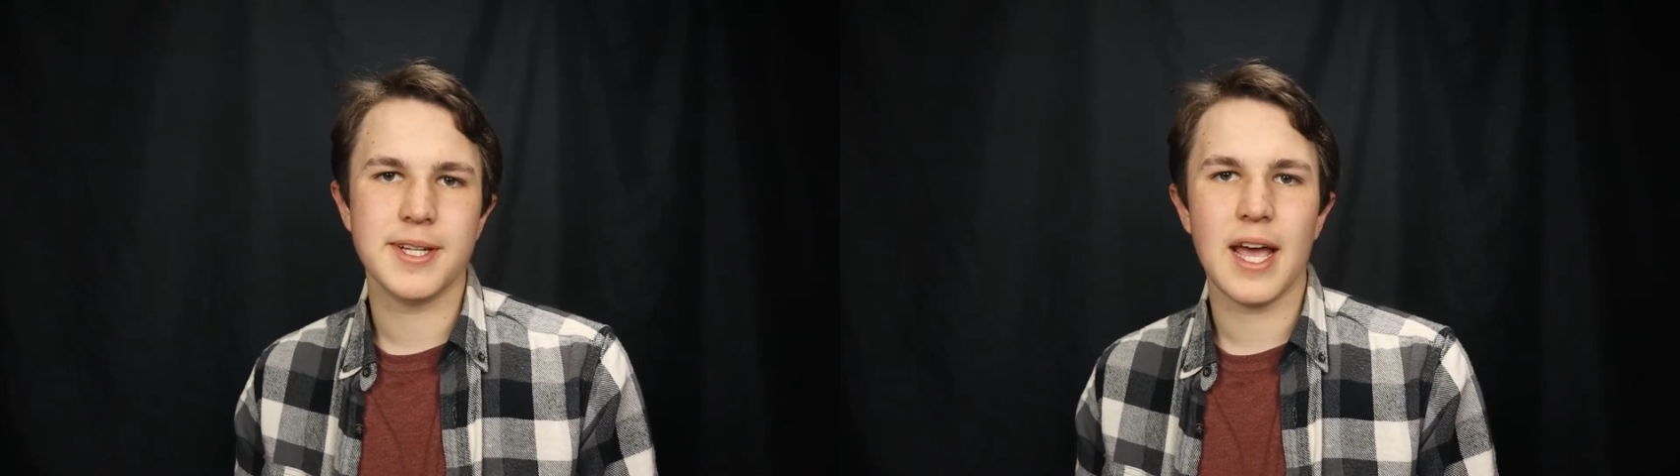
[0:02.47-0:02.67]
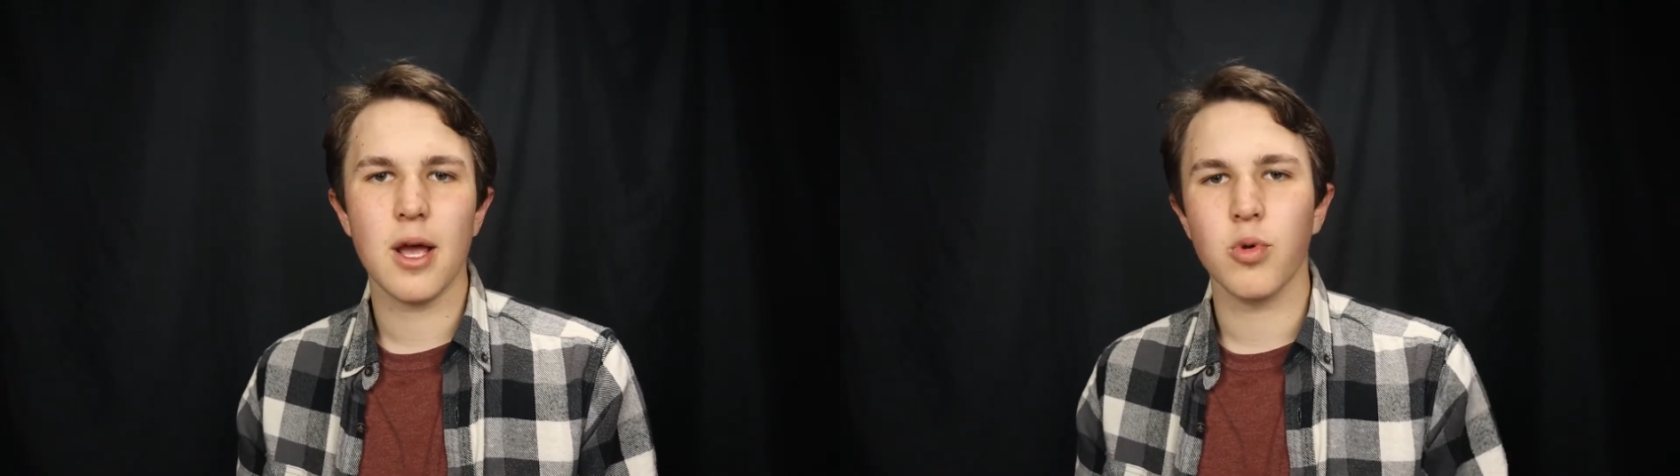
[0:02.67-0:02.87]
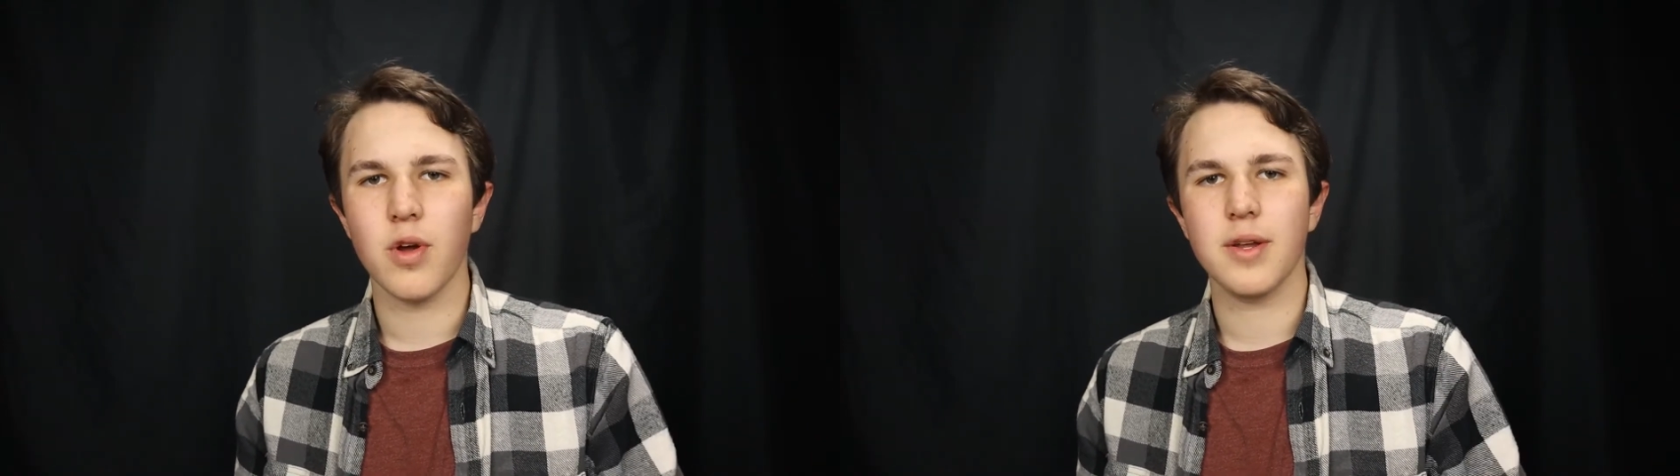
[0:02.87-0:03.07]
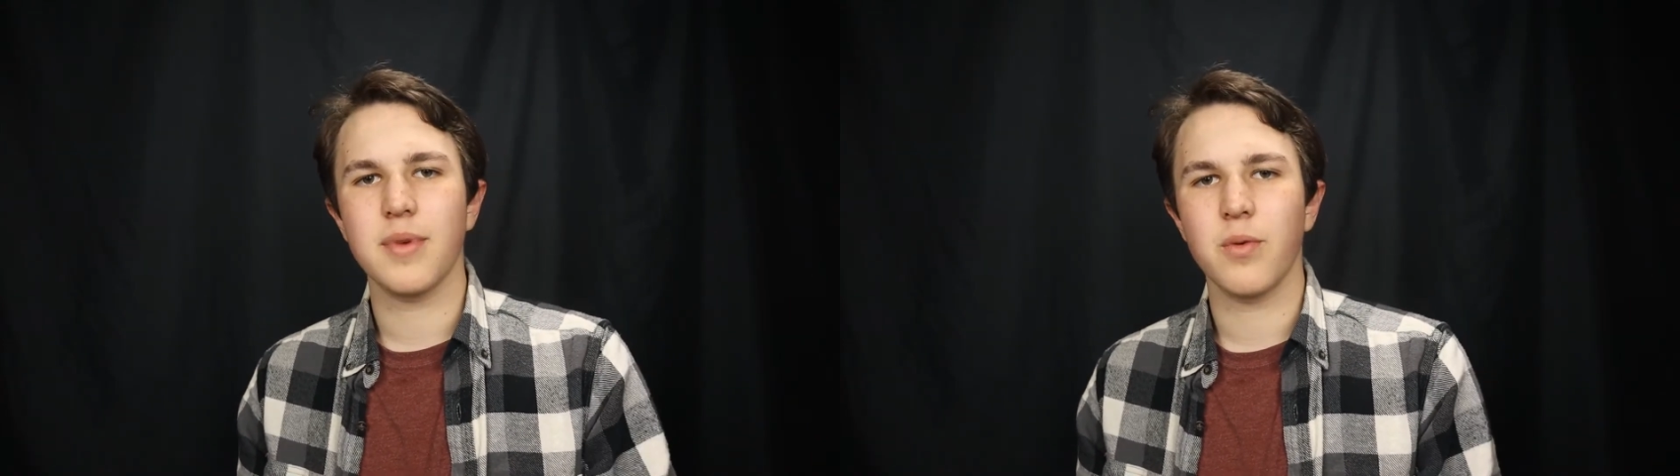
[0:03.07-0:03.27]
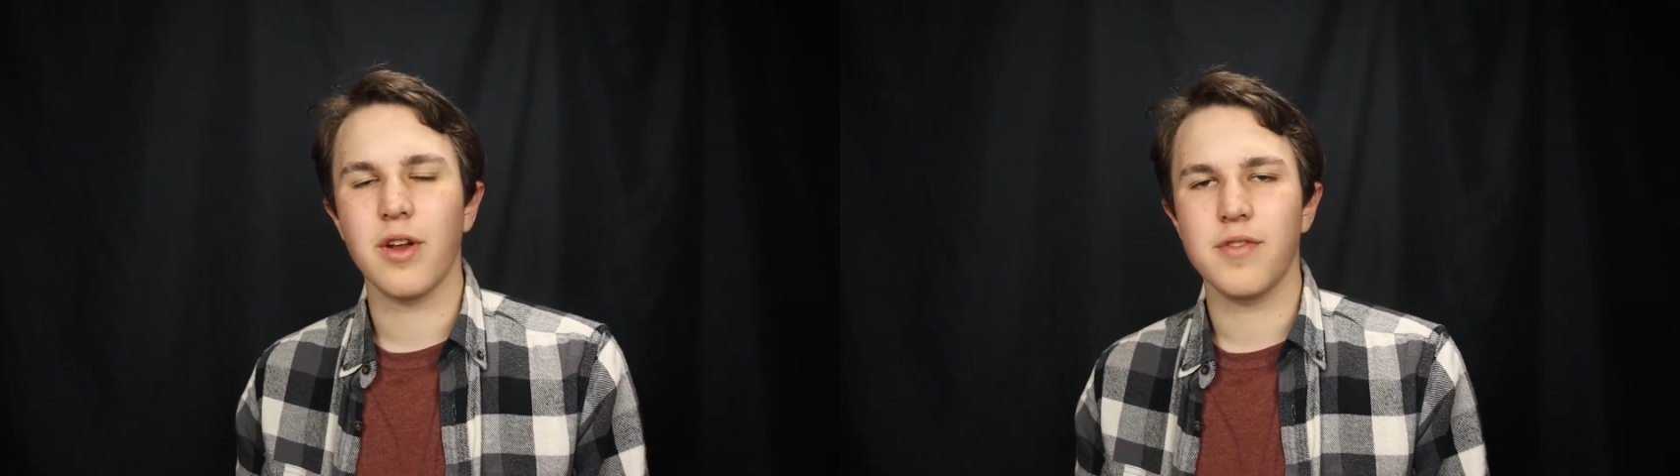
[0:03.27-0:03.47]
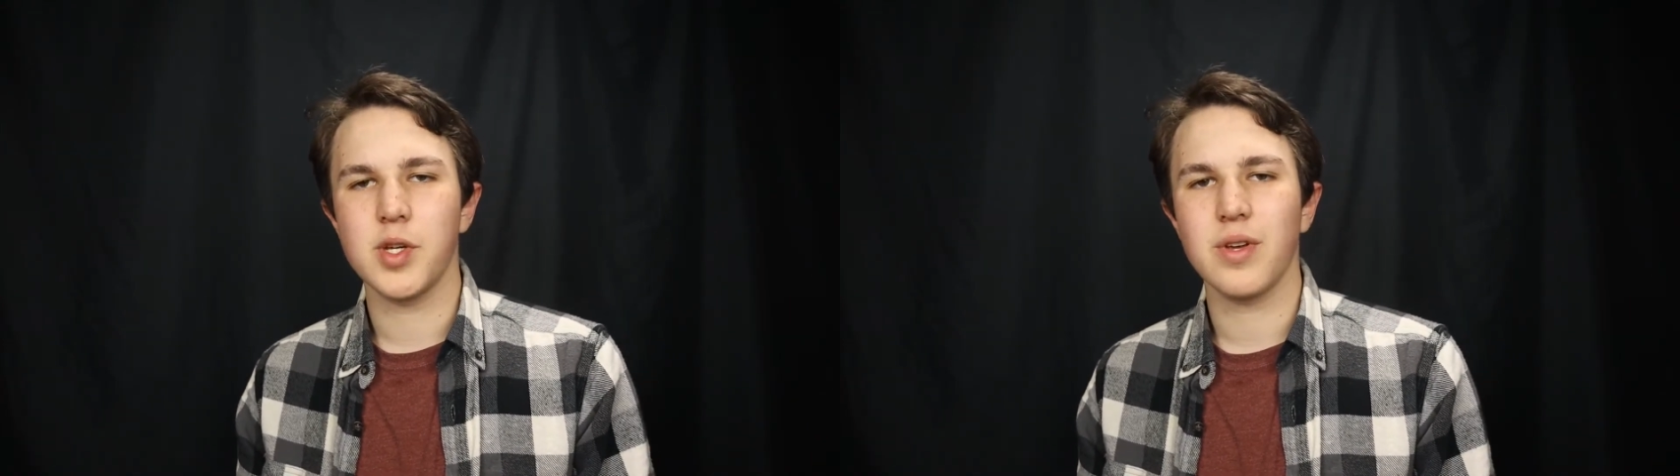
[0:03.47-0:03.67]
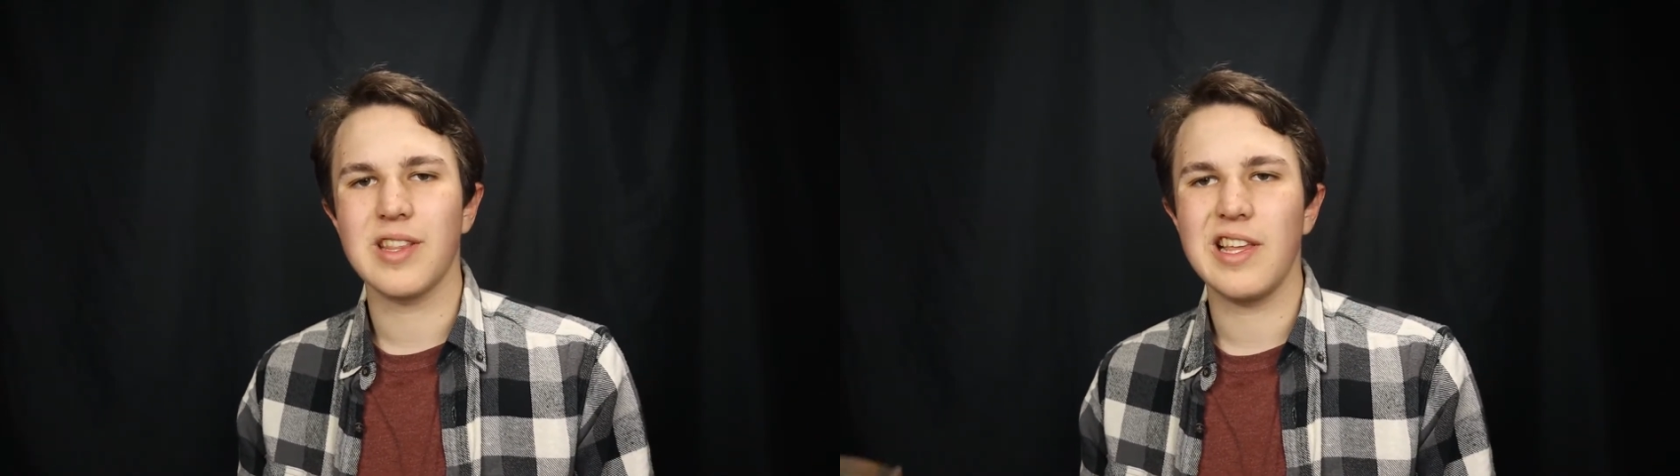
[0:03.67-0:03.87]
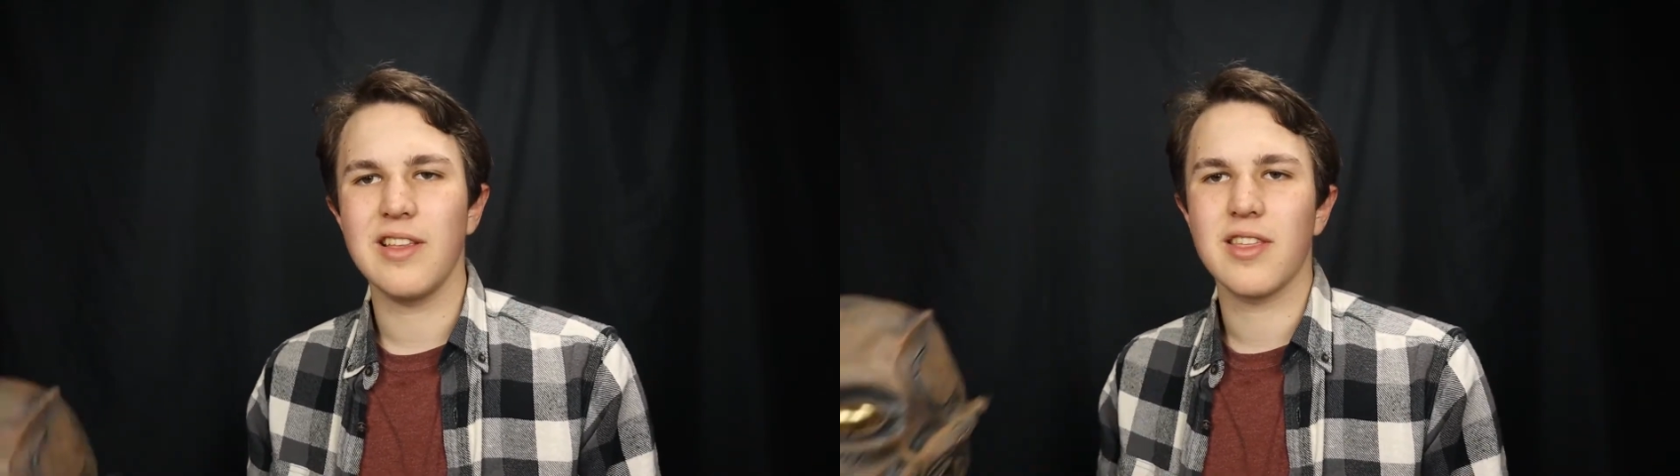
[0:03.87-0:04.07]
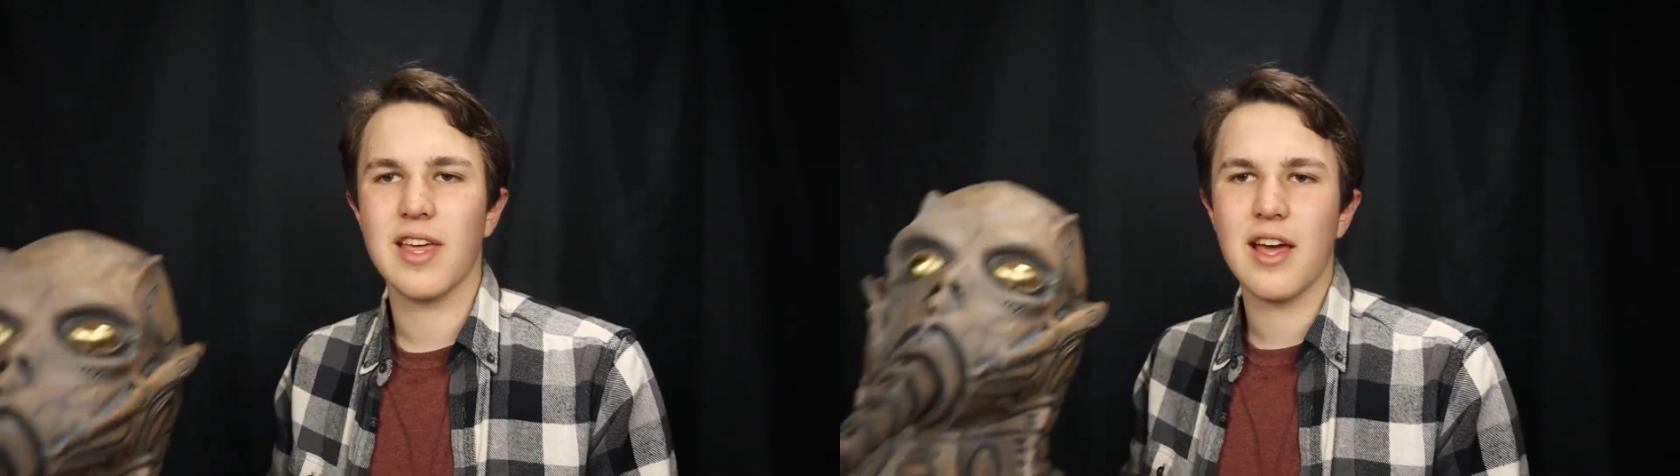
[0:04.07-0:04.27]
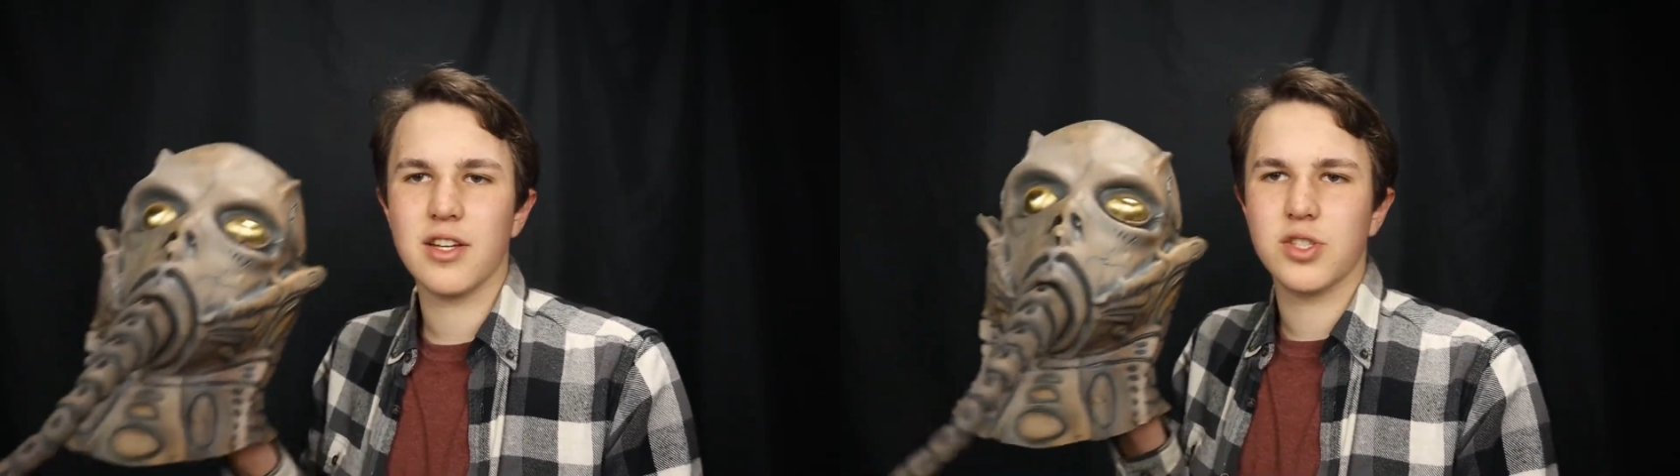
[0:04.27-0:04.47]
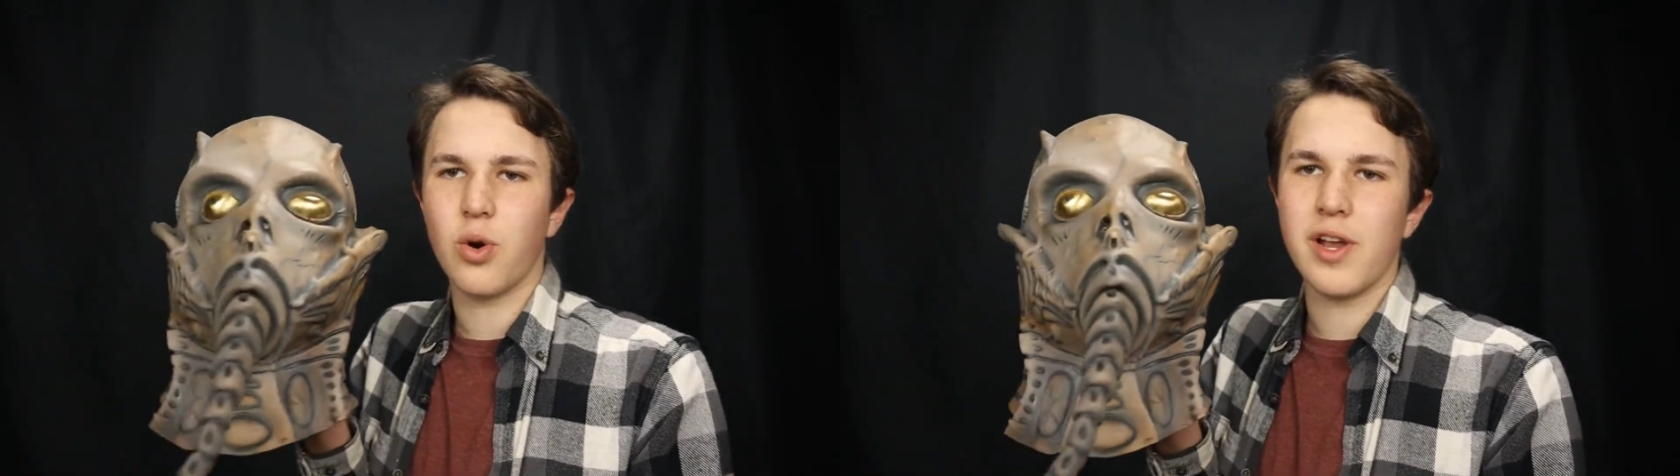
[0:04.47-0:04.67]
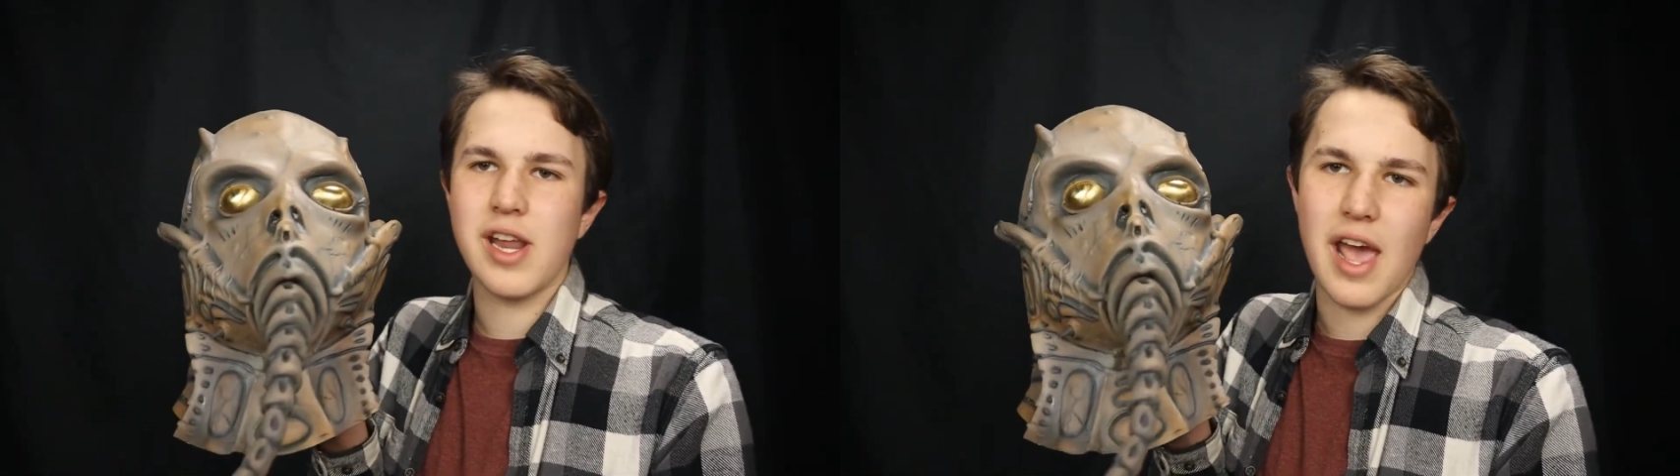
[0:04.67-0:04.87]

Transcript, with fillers: Today I'm going to be reviewing the Thanatoid